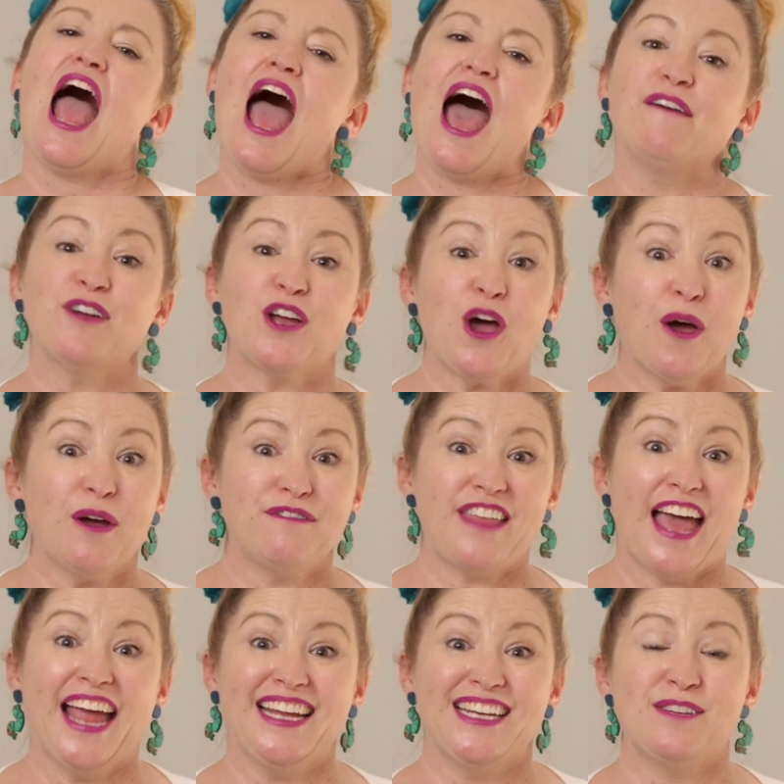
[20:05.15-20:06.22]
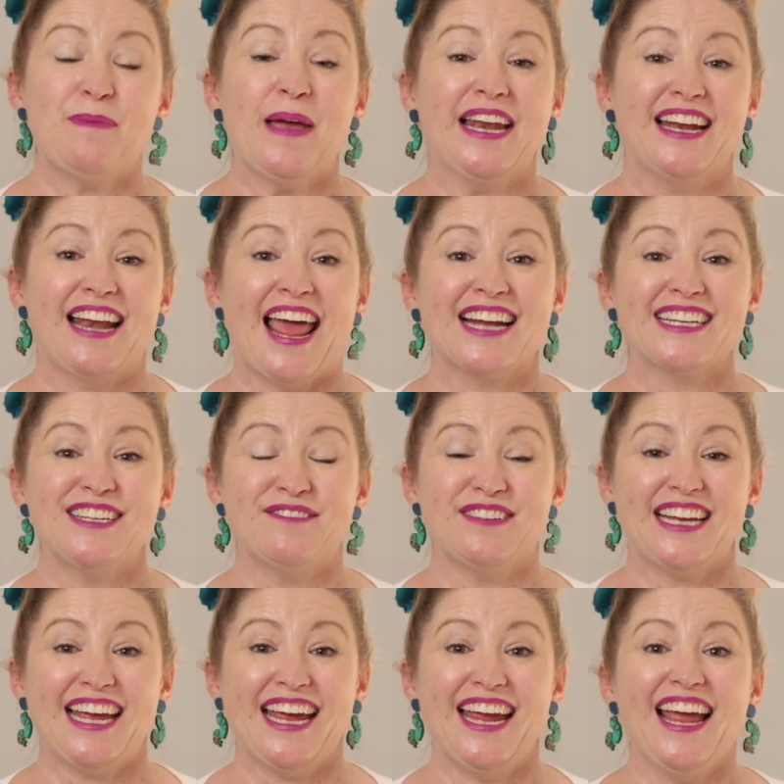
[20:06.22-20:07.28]
Have a go of that independent
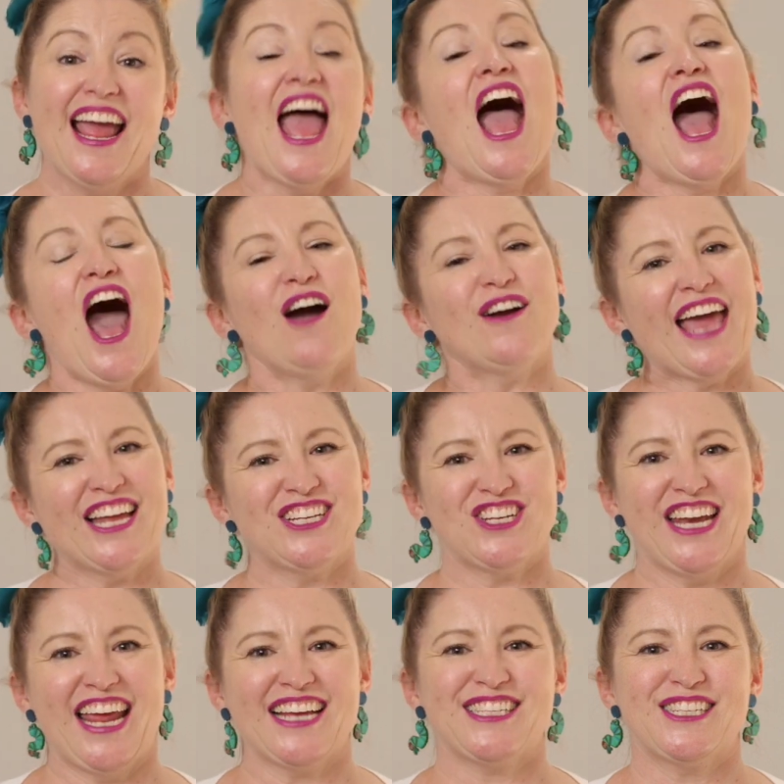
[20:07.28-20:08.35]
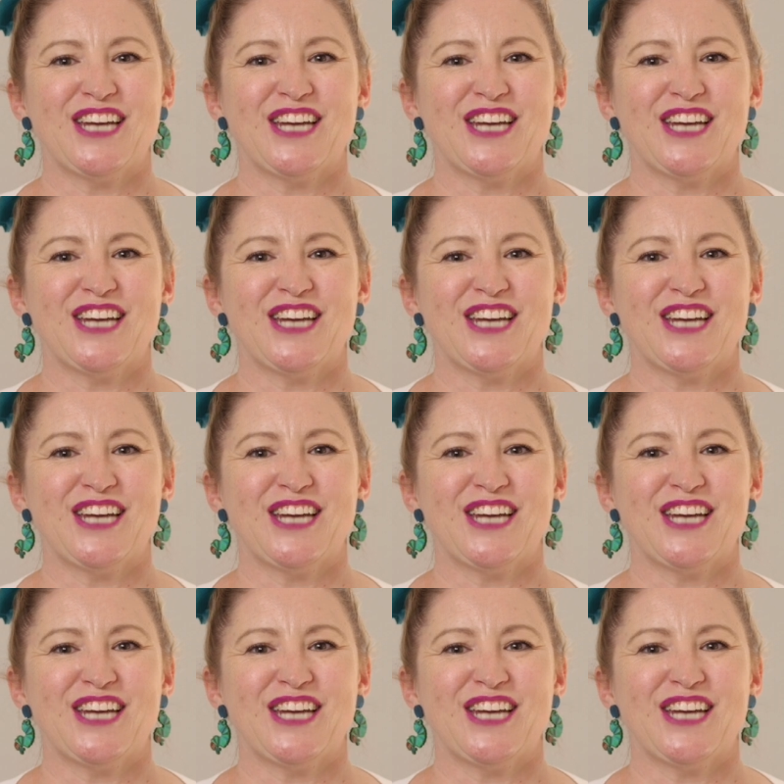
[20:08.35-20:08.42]
activity. I'll catch you next